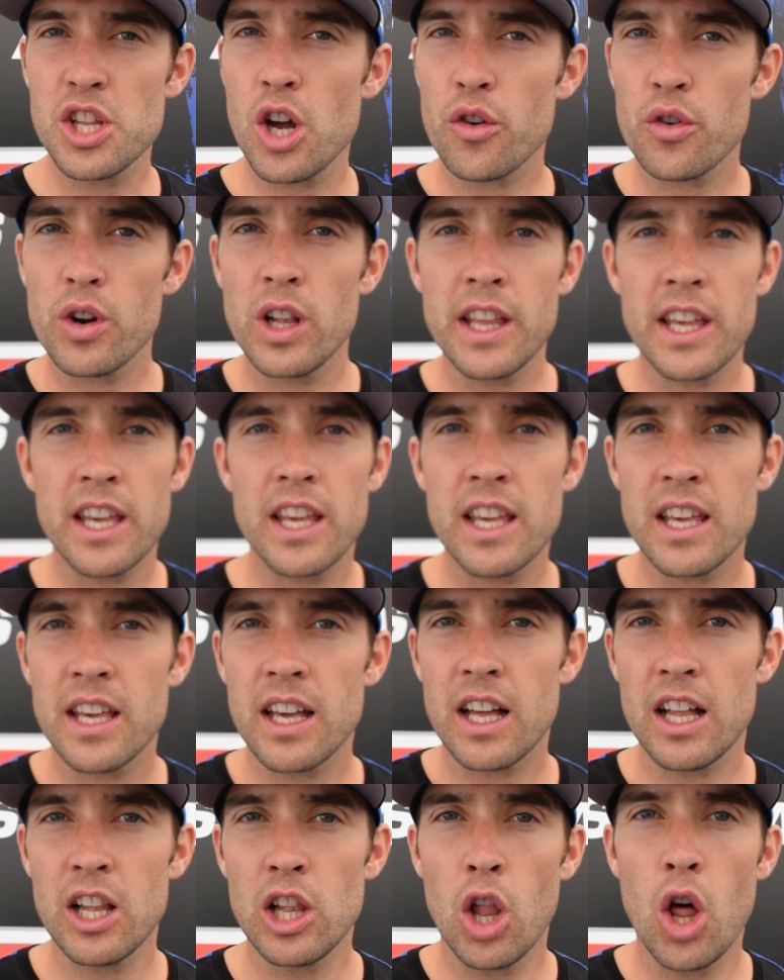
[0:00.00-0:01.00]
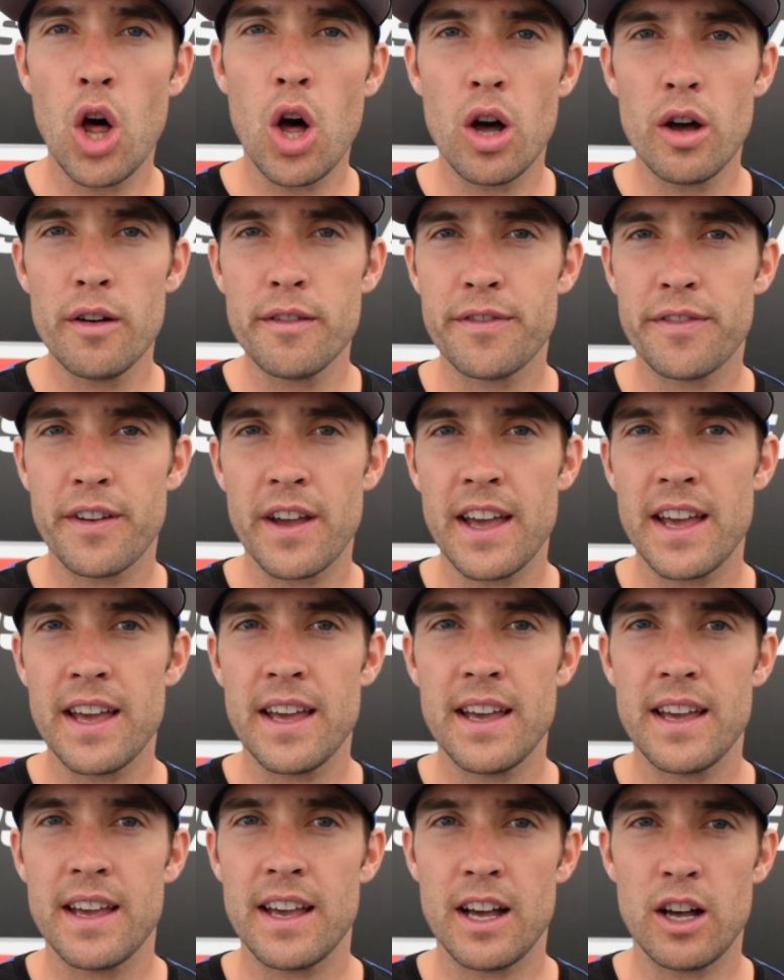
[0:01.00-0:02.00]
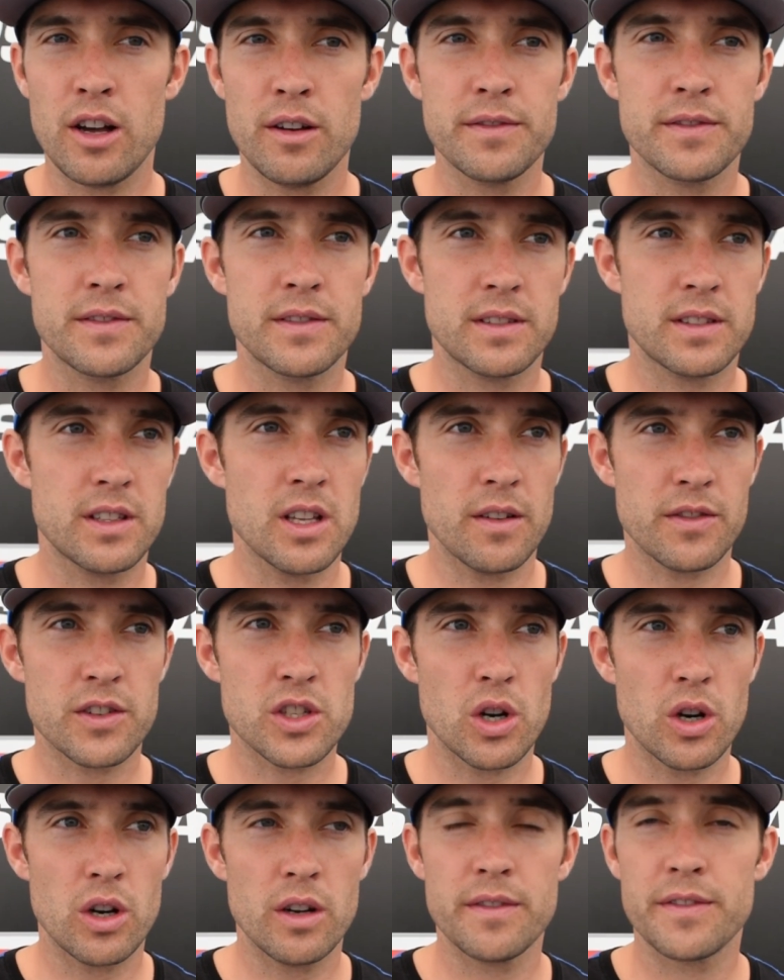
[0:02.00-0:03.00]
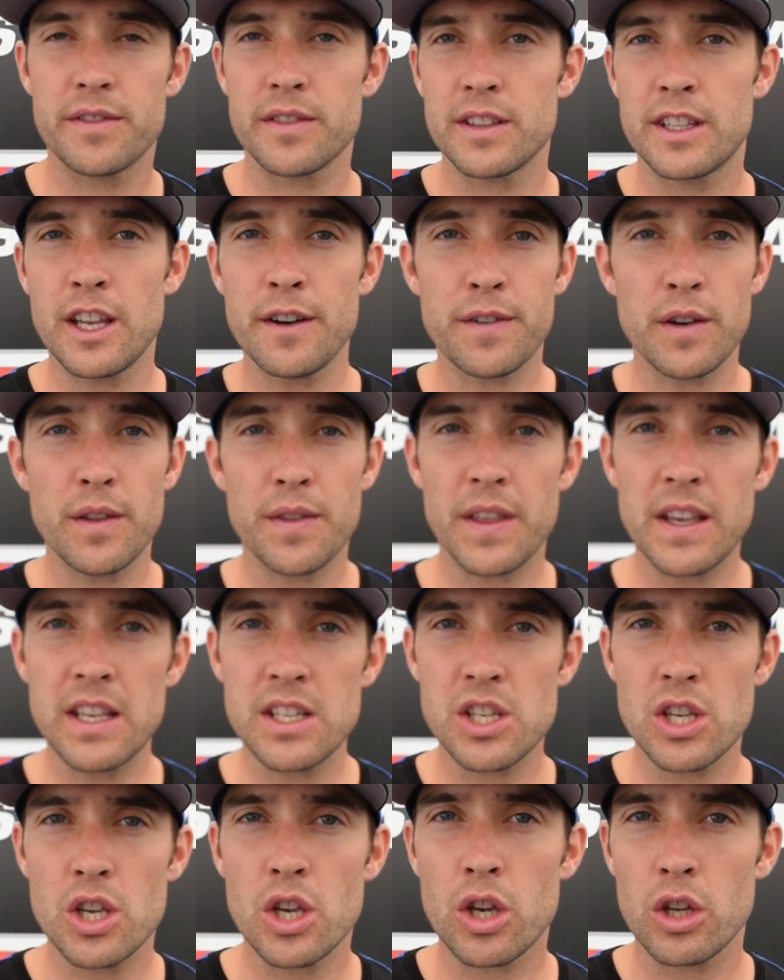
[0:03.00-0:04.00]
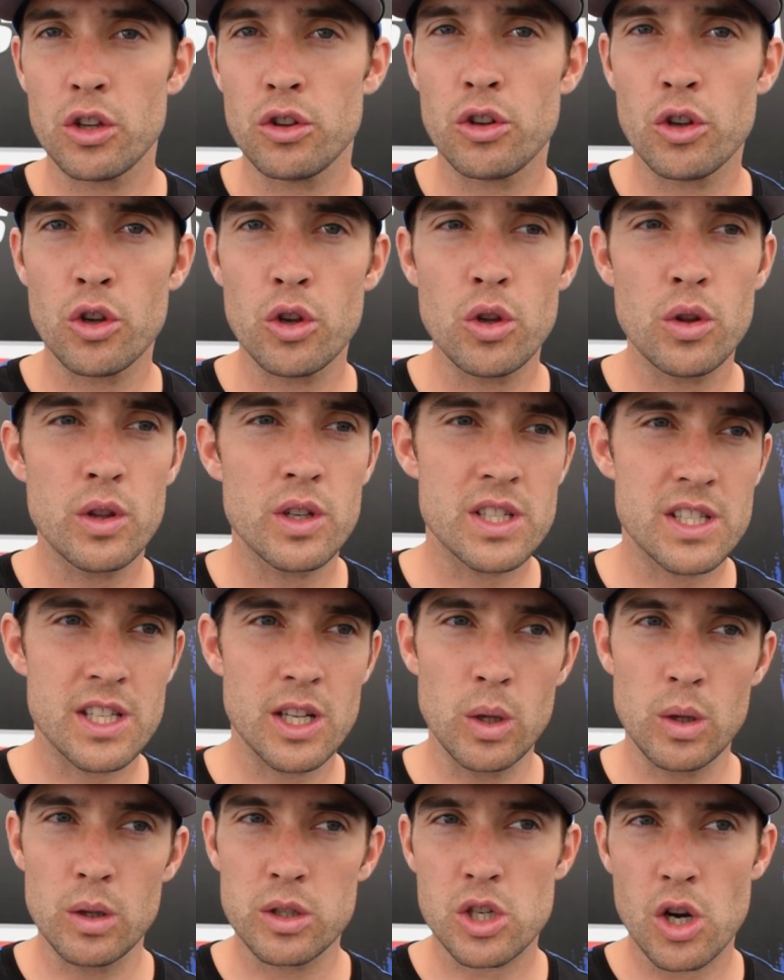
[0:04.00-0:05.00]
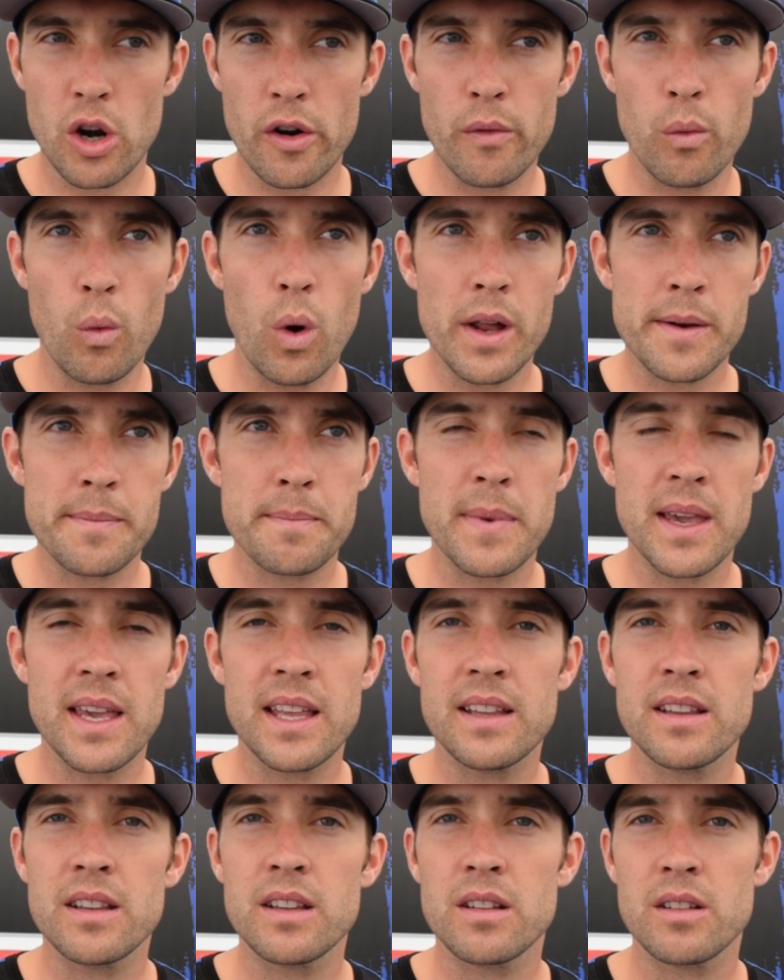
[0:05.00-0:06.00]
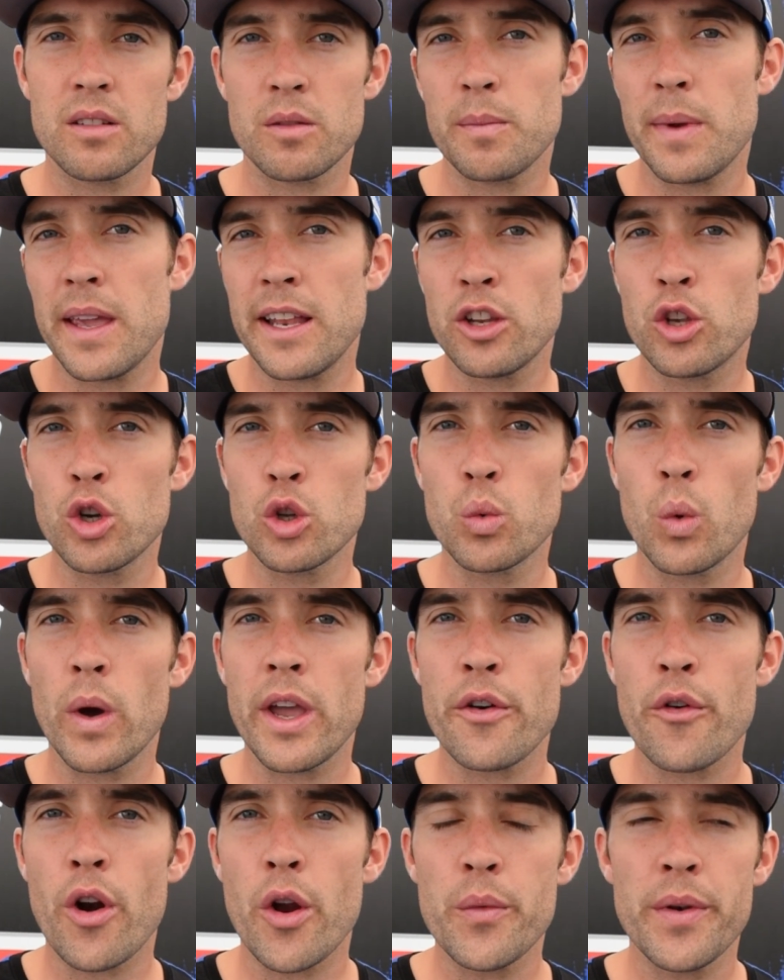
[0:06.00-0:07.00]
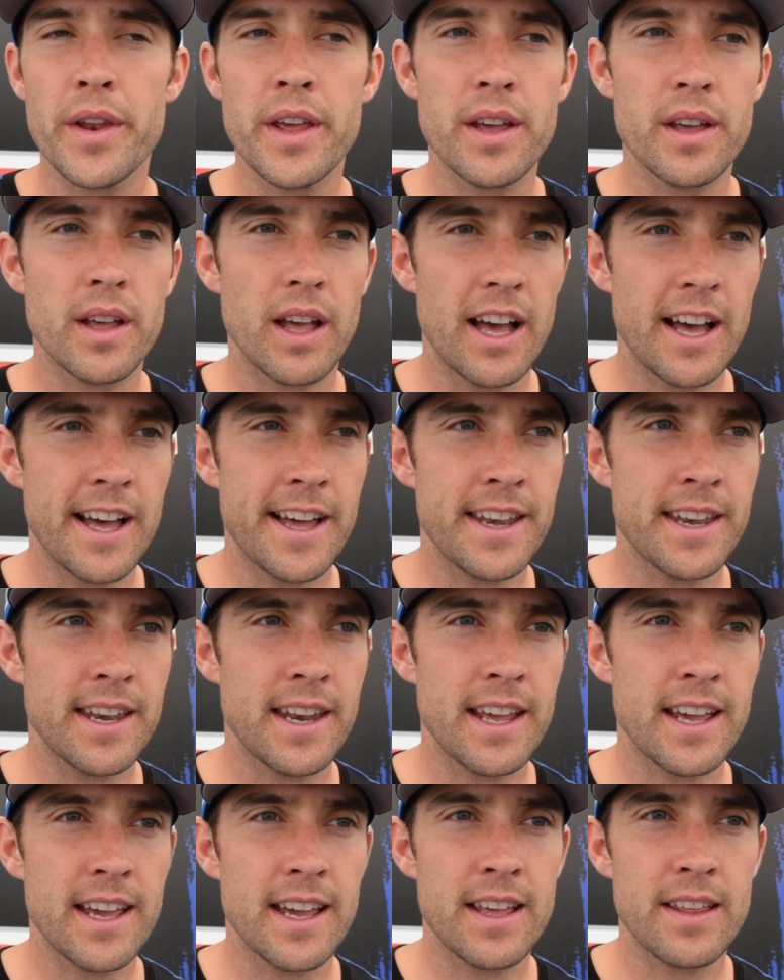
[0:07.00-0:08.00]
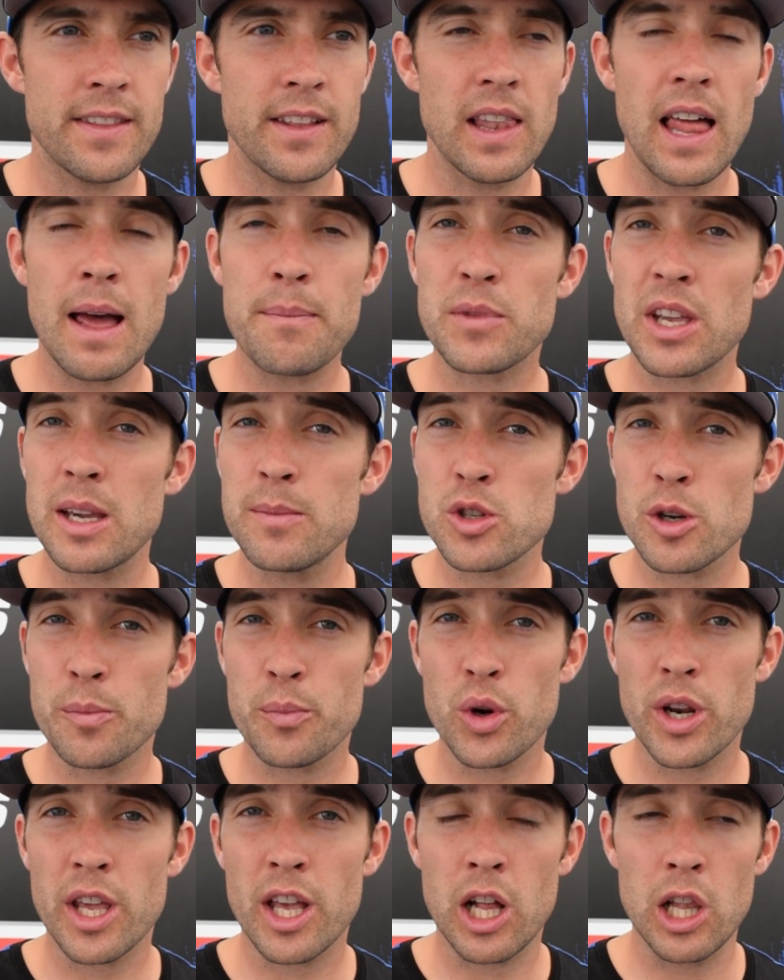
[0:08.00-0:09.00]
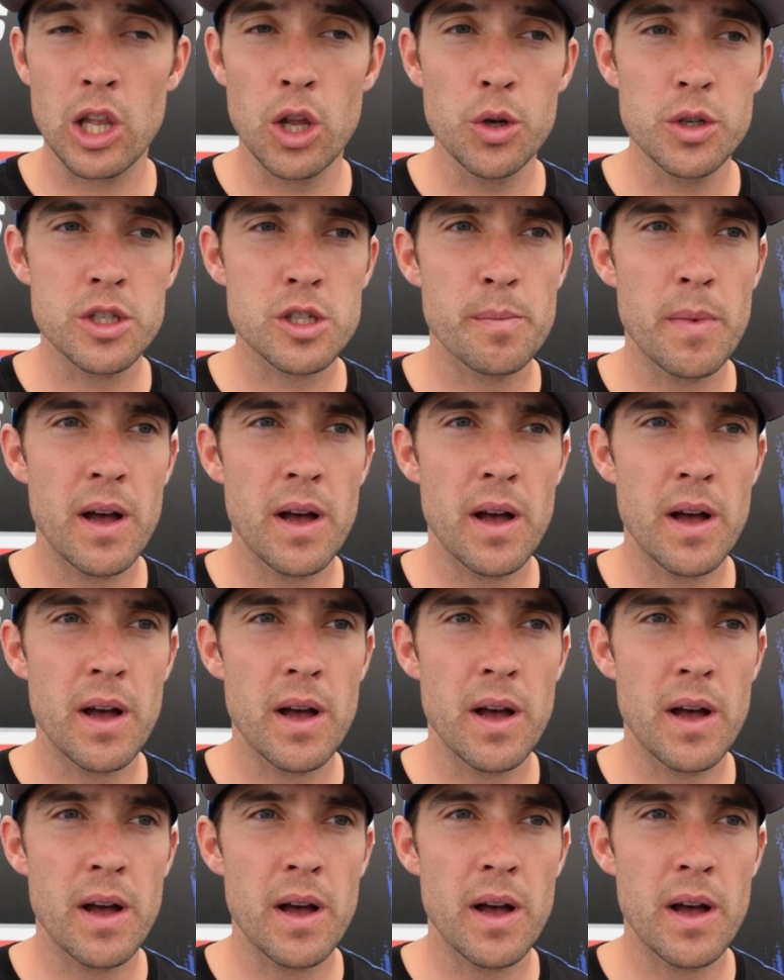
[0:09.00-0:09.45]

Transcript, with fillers: not really a lot of, uh, of, of sort of different things that you can do. There's still sort of one main main good way around it, and uh, the lap times are pretty close.